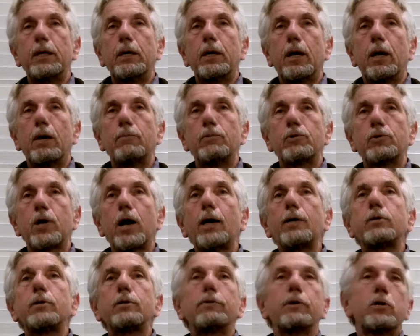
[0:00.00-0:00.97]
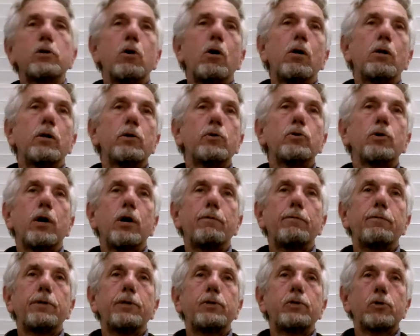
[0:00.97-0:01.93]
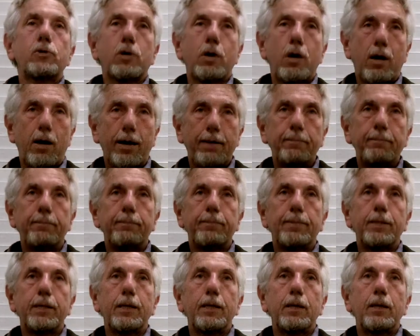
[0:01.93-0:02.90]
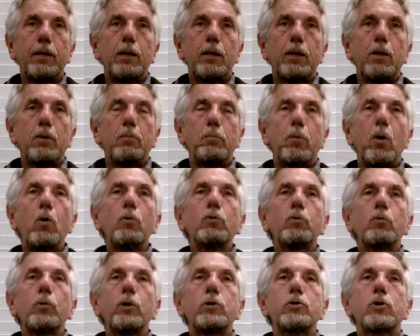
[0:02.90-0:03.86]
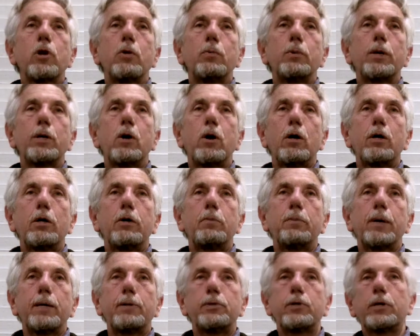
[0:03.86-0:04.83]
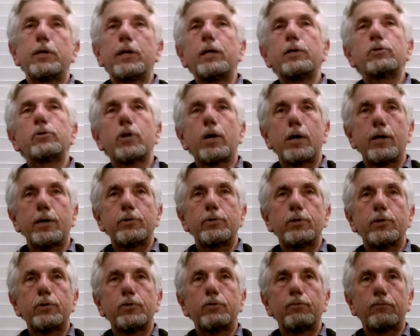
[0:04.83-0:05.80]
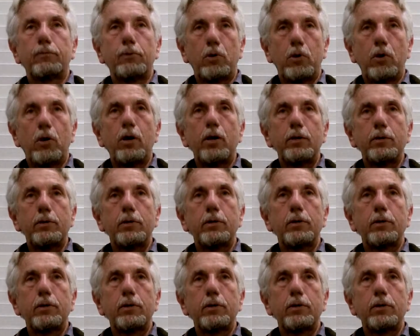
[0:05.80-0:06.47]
of the scientific knowledge of its time, both which are regarded by today's science as flawed.